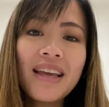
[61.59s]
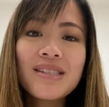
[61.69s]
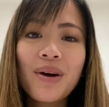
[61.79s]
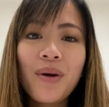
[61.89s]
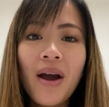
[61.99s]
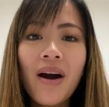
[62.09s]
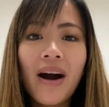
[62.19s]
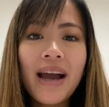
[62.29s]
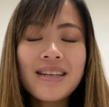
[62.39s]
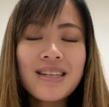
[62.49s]
So
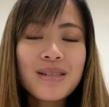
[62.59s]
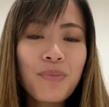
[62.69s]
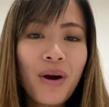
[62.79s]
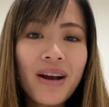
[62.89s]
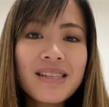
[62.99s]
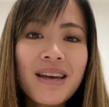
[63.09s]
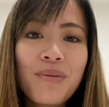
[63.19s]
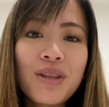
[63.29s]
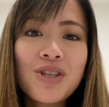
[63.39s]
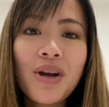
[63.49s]
I actually surprised her
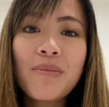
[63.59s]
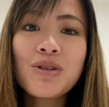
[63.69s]
with a trip